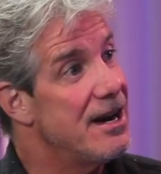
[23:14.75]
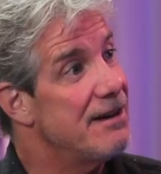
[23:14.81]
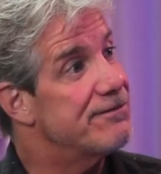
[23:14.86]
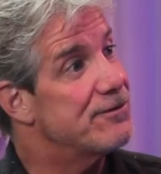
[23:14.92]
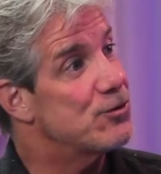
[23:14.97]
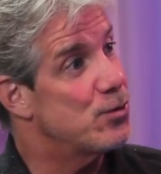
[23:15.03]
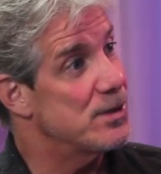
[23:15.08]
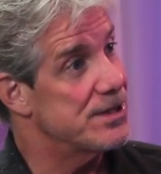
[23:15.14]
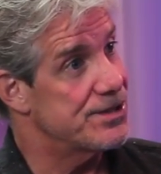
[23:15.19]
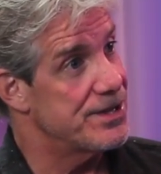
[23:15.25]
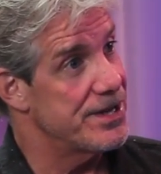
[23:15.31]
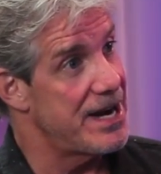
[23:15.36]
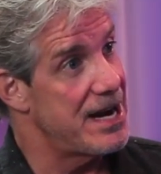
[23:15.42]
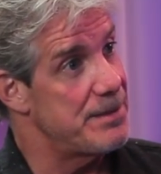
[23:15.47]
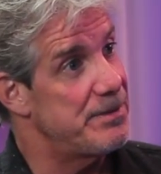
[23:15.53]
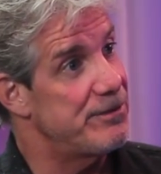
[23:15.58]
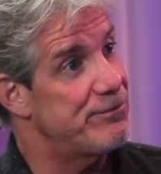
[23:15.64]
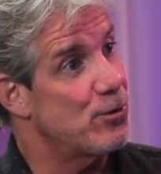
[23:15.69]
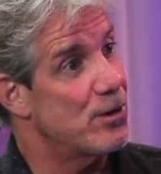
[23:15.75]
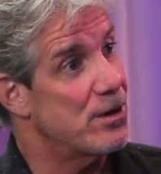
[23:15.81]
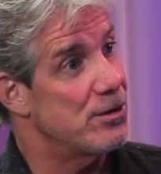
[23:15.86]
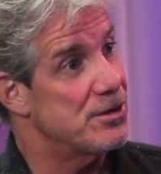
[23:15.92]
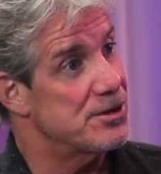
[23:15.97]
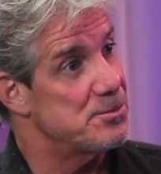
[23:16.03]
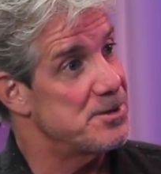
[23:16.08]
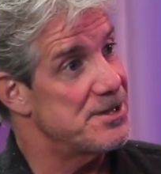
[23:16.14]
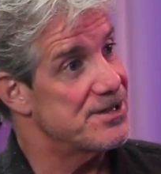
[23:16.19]
of "'Twas the Night Before
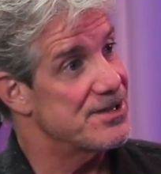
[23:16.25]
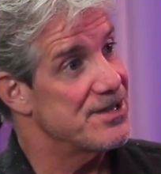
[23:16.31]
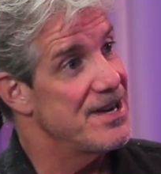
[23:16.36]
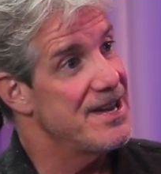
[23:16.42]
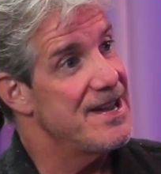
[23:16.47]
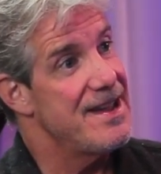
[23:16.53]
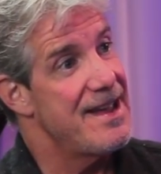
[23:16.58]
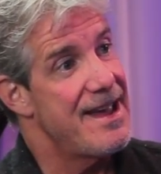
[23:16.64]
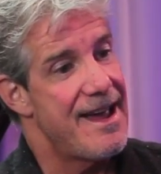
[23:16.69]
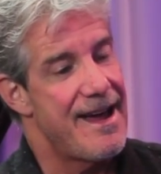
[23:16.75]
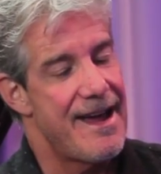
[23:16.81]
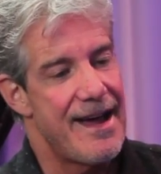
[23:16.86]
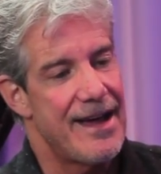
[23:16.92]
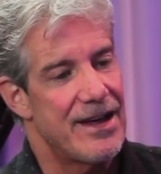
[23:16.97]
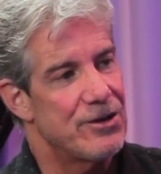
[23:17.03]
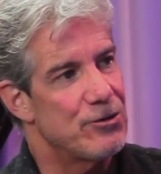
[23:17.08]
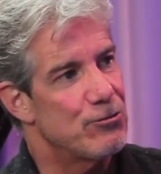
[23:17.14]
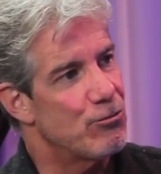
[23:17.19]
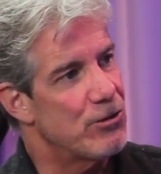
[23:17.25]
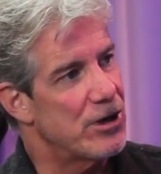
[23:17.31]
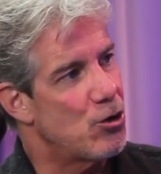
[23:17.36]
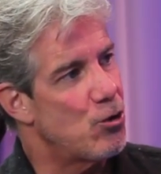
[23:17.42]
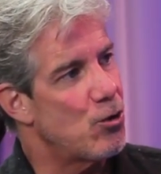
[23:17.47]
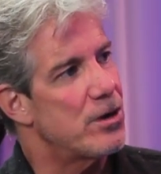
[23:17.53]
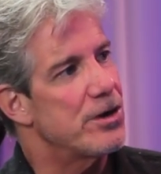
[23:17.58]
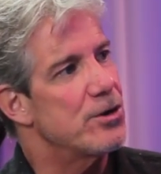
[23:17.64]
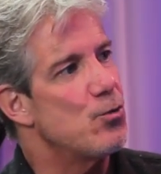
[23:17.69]
Christmas," mm-hmm. and
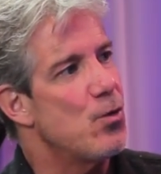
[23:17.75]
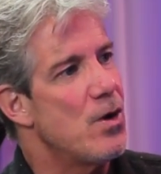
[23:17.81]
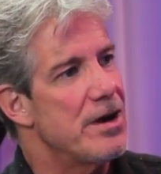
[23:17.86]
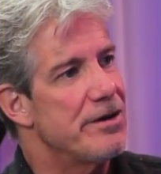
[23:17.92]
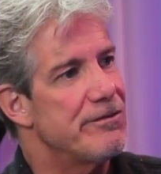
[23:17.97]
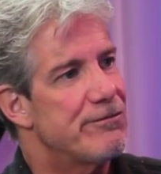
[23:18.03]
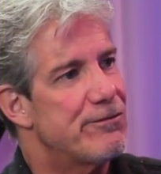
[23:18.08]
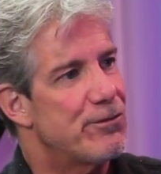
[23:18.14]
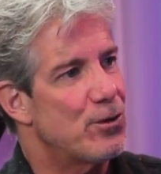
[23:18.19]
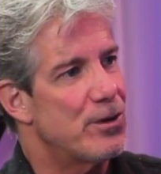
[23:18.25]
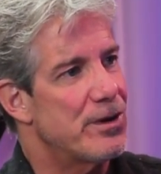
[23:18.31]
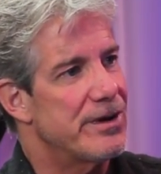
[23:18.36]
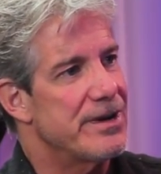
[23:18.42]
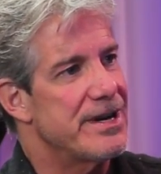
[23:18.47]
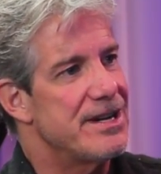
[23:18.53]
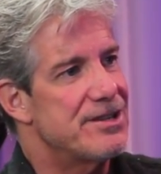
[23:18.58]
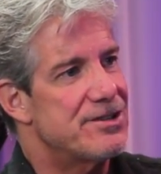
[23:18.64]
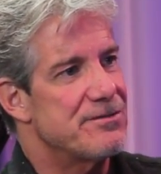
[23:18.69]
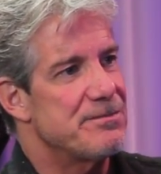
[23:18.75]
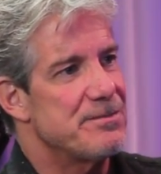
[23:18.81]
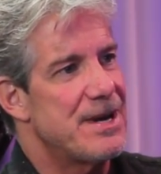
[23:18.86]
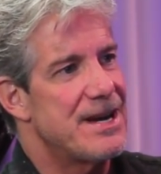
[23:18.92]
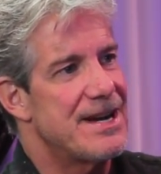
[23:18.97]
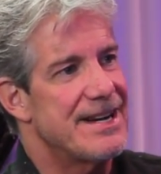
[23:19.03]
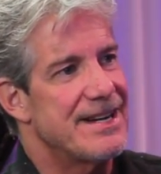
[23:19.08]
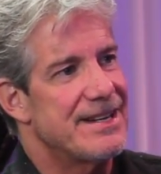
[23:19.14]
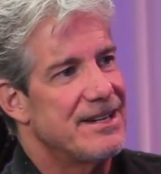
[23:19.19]
recorded one for each of
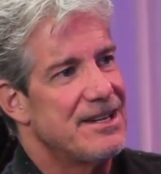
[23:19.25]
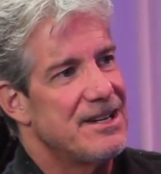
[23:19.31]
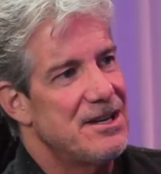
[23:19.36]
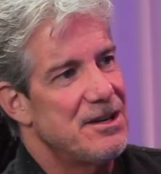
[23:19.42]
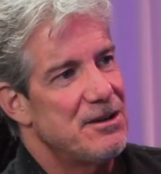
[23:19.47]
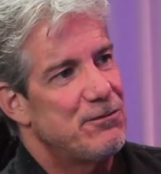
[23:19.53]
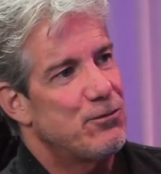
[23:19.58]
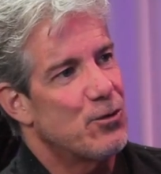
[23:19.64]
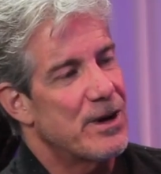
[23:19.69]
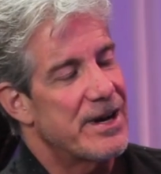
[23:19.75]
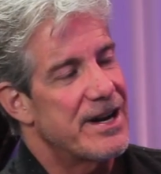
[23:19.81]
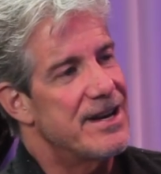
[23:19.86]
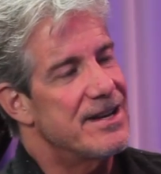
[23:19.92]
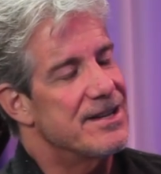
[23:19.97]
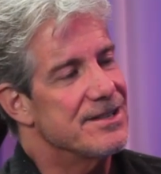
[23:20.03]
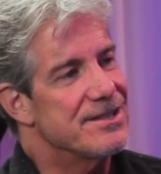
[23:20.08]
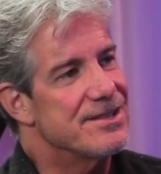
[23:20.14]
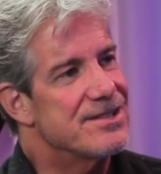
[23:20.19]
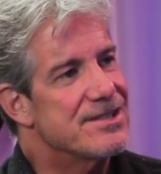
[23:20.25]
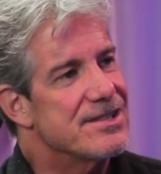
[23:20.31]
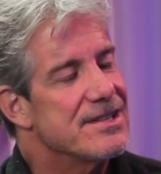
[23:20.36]
my four kids.